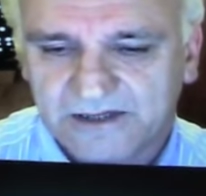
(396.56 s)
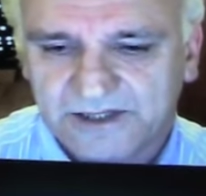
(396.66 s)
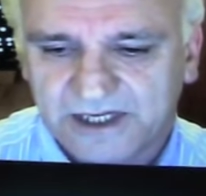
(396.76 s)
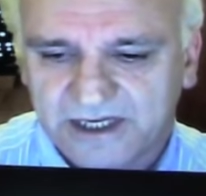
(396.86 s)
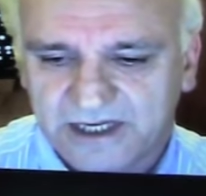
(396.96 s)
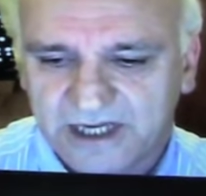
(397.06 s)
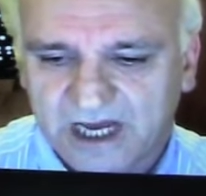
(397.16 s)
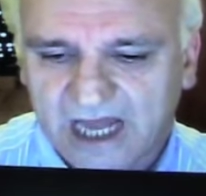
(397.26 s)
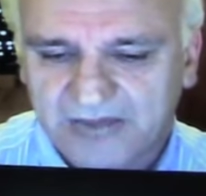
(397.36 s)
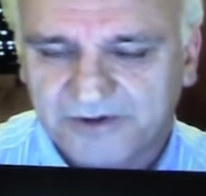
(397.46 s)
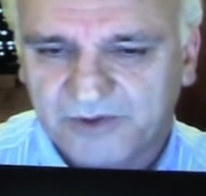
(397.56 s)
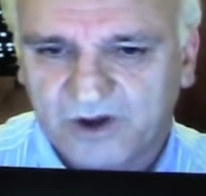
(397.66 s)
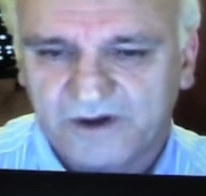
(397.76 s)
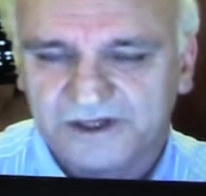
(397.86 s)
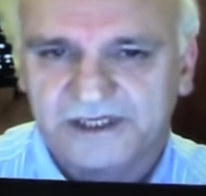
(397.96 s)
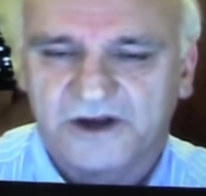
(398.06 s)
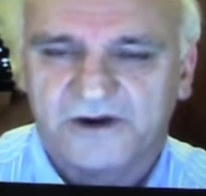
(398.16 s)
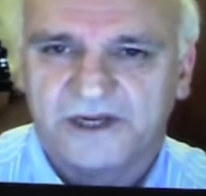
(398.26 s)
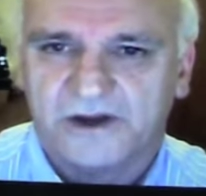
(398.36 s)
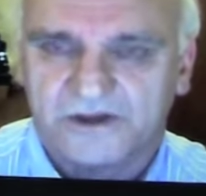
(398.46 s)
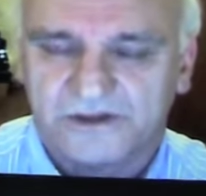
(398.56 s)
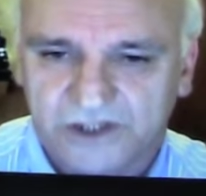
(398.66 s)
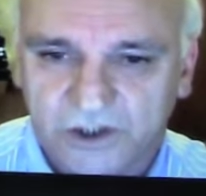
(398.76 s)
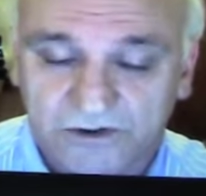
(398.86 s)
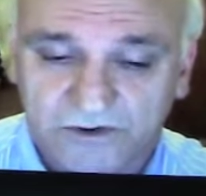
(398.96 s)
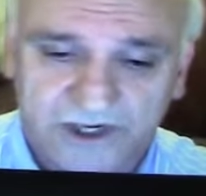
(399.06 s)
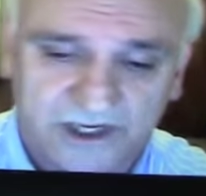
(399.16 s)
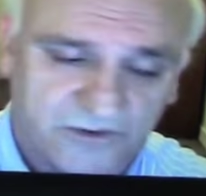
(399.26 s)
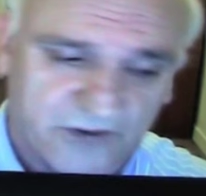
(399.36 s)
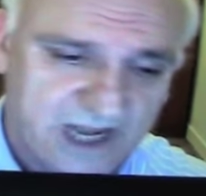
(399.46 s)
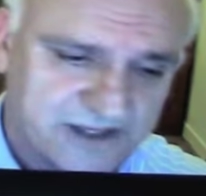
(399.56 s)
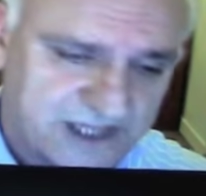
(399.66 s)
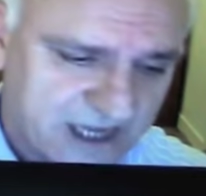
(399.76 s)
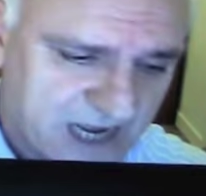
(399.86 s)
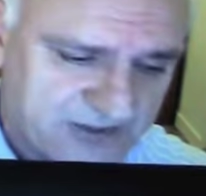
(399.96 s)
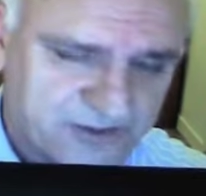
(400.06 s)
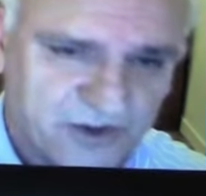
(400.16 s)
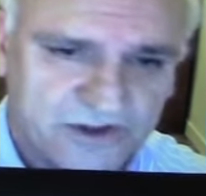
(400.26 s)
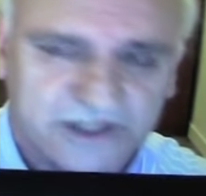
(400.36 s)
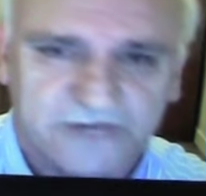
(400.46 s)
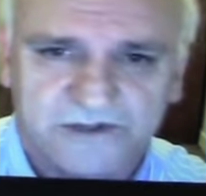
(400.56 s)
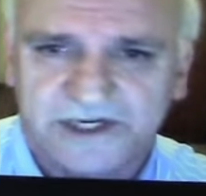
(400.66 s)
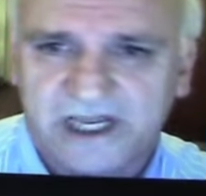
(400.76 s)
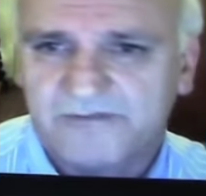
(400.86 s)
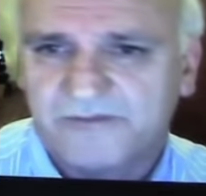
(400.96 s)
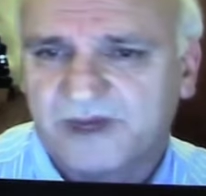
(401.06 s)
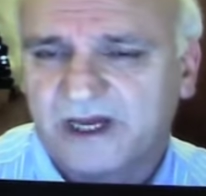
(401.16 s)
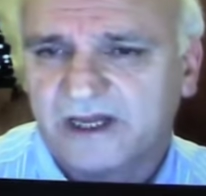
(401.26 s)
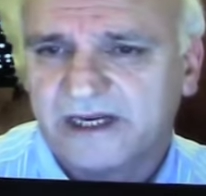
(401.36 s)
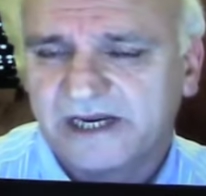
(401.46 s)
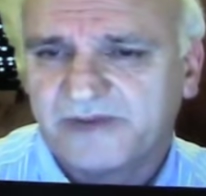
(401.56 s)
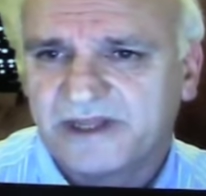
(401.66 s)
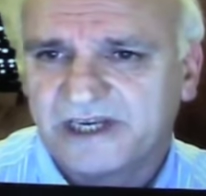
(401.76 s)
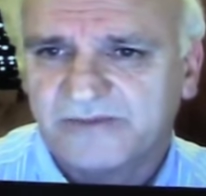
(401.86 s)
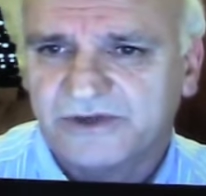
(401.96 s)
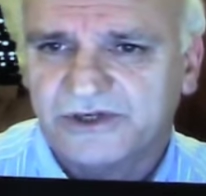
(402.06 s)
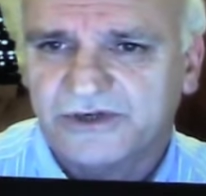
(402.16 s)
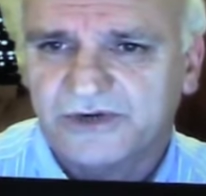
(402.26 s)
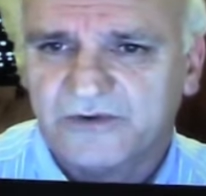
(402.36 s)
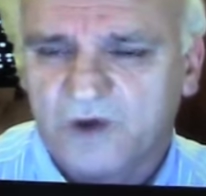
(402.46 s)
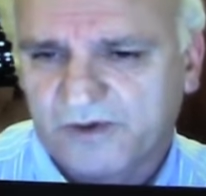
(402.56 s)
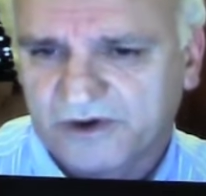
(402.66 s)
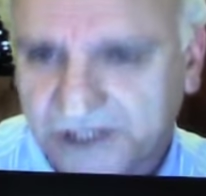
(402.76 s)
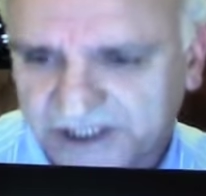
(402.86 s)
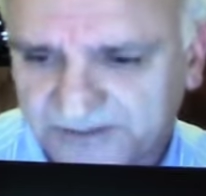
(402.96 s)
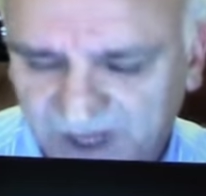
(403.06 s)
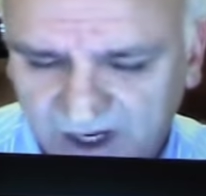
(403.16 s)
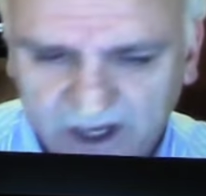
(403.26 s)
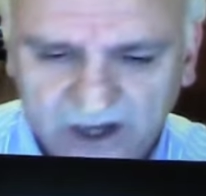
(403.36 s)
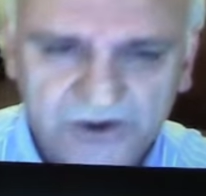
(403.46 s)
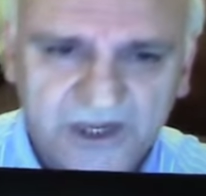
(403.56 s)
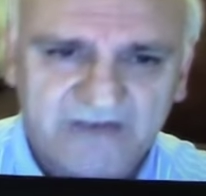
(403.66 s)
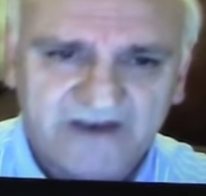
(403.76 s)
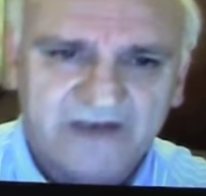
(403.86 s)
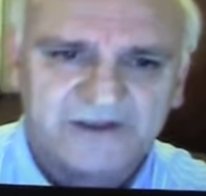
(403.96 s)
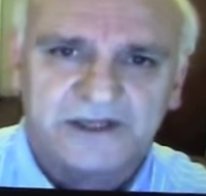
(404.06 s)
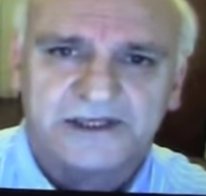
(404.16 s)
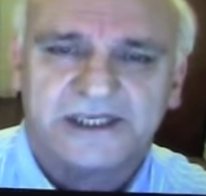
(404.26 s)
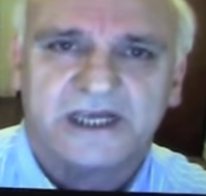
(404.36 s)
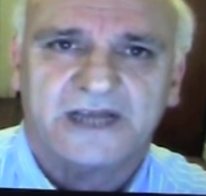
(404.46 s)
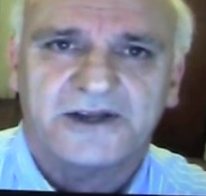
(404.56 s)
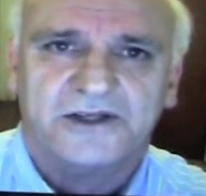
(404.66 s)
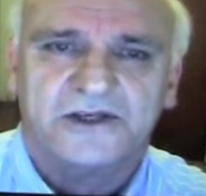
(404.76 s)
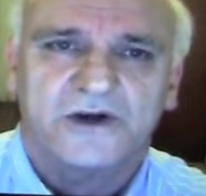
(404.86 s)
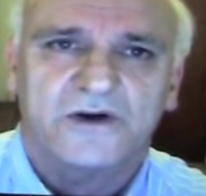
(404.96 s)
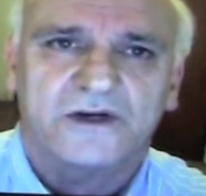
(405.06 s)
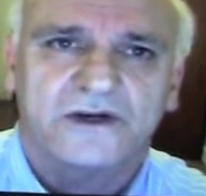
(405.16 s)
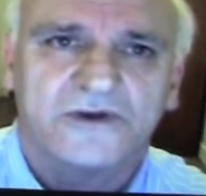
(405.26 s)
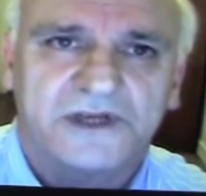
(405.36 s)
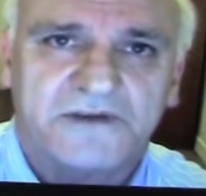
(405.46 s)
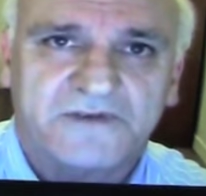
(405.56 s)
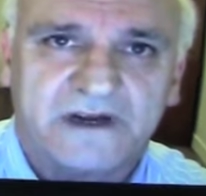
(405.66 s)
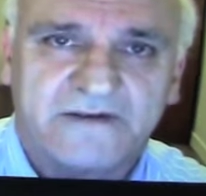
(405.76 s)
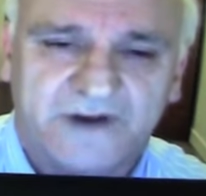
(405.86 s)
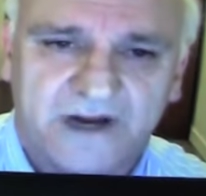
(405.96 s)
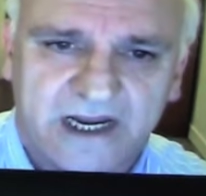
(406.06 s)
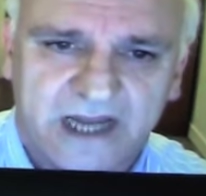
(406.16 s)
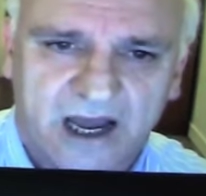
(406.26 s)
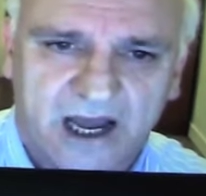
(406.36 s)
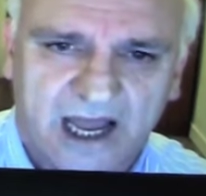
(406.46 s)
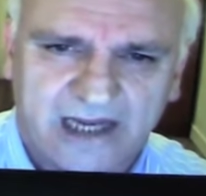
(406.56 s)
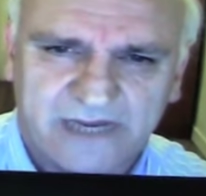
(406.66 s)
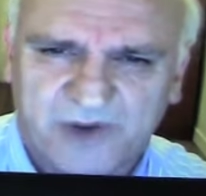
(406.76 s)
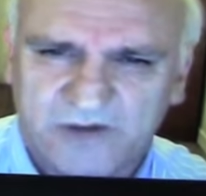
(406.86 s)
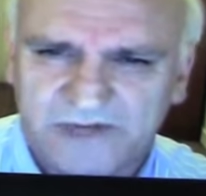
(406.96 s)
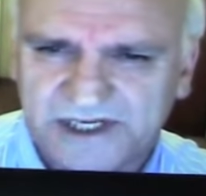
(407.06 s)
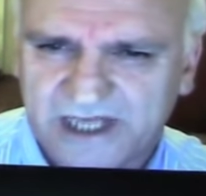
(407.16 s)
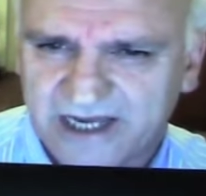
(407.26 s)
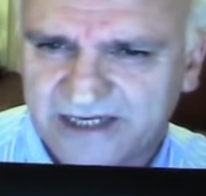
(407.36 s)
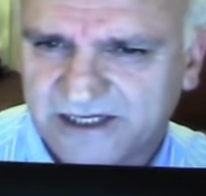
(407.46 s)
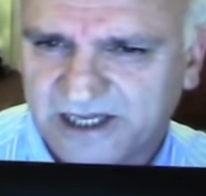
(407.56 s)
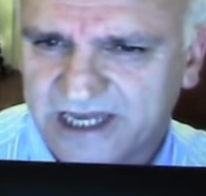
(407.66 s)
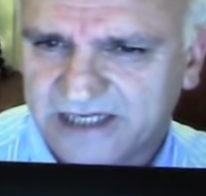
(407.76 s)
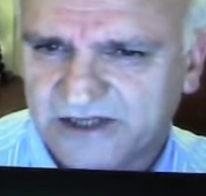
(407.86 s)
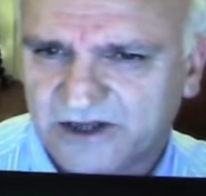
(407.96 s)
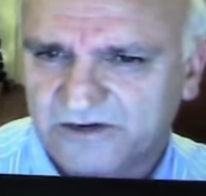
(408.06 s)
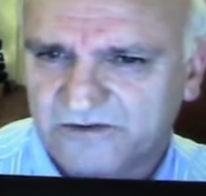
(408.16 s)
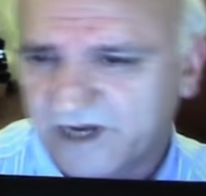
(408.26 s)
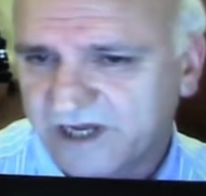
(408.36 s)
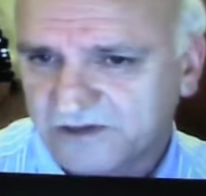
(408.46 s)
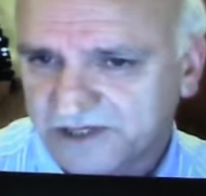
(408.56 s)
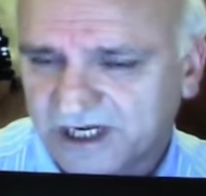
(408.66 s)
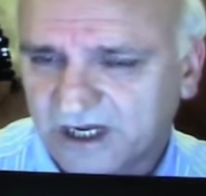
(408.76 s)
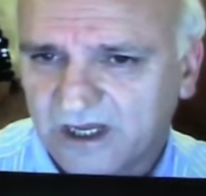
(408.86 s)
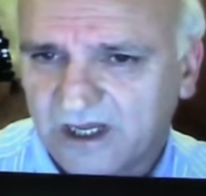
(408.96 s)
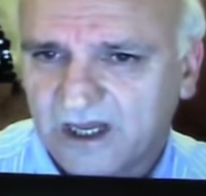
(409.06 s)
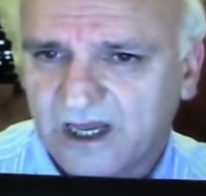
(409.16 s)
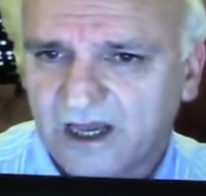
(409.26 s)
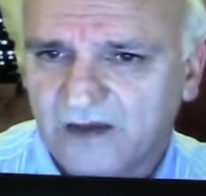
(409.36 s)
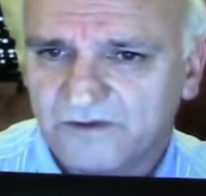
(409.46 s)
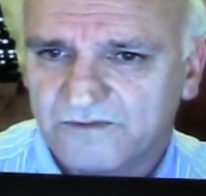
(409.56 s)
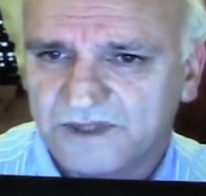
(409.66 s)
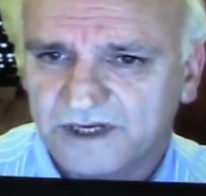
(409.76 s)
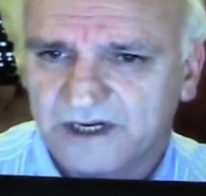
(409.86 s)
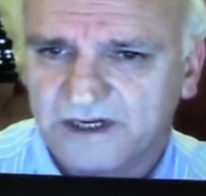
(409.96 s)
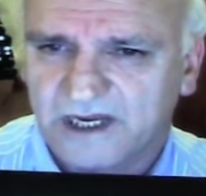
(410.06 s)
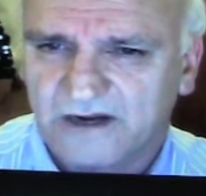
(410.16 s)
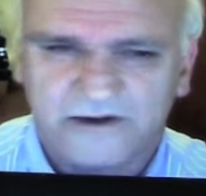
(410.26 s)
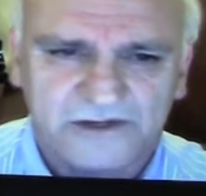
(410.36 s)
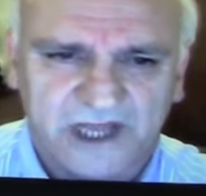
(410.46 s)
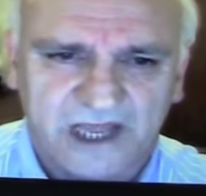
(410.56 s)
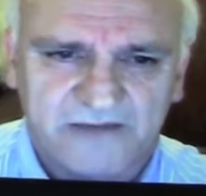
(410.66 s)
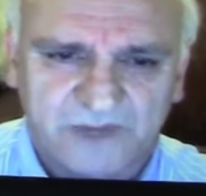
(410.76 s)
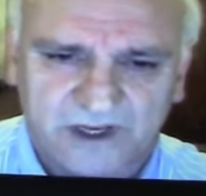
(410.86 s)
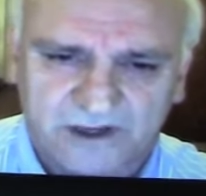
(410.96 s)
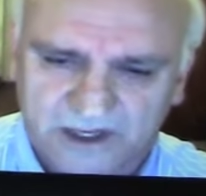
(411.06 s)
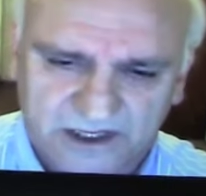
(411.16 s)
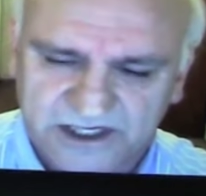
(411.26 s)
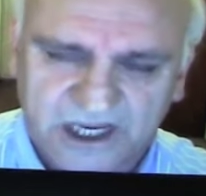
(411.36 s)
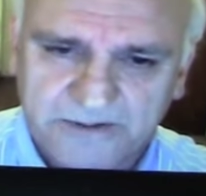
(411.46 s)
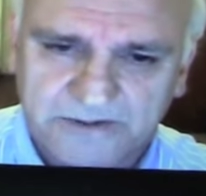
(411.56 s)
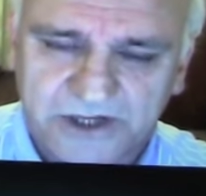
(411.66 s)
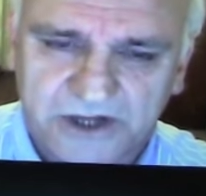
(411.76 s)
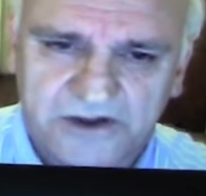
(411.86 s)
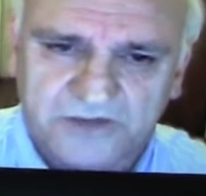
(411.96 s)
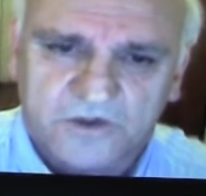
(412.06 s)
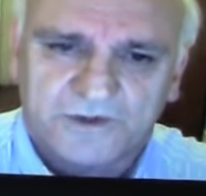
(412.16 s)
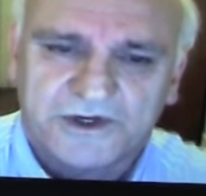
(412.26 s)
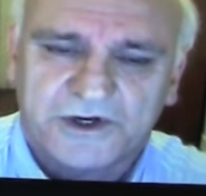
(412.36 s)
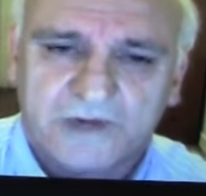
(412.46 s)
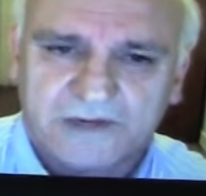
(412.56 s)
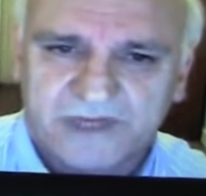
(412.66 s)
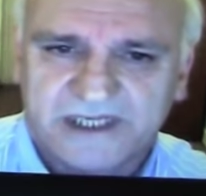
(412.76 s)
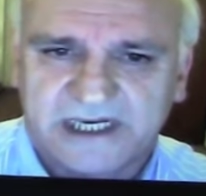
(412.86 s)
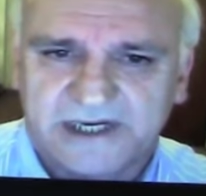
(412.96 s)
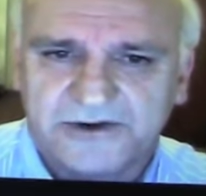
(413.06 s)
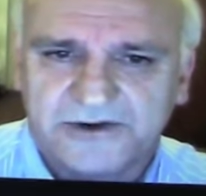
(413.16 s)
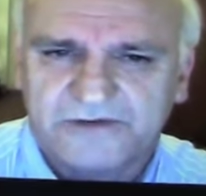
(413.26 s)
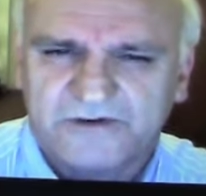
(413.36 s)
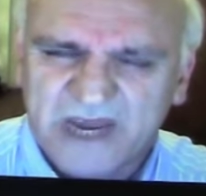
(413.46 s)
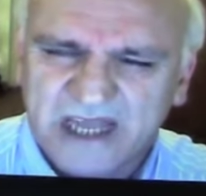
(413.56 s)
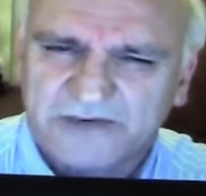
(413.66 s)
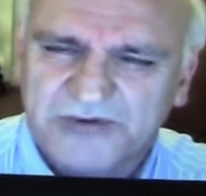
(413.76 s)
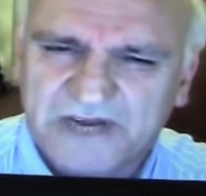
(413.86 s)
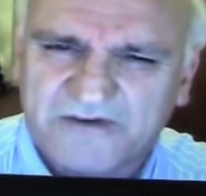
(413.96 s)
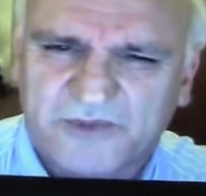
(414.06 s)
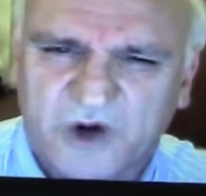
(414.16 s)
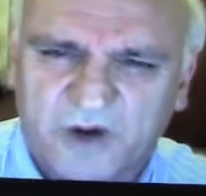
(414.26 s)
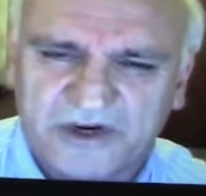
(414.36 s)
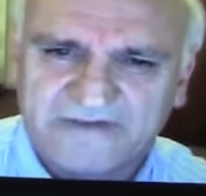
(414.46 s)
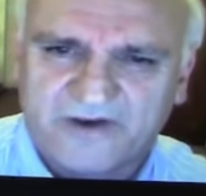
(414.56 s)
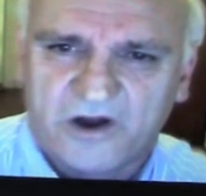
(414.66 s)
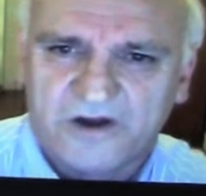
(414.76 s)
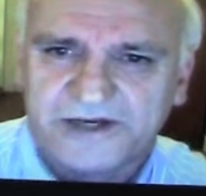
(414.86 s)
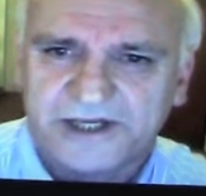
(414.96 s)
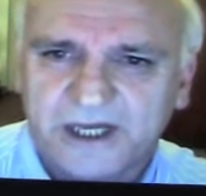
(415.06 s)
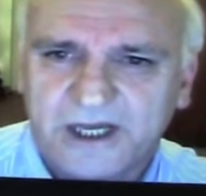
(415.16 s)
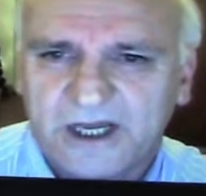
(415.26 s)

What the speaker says: the anthropologists and archaeologists who were working away, and the anthropologist was a lady by the name of Julie Roberts, who gave evidence not so long ago in a very, very highly publicised case down in Wales. The little girl whose name escapes me now at the moment, who went missing and whose remains were never properly found.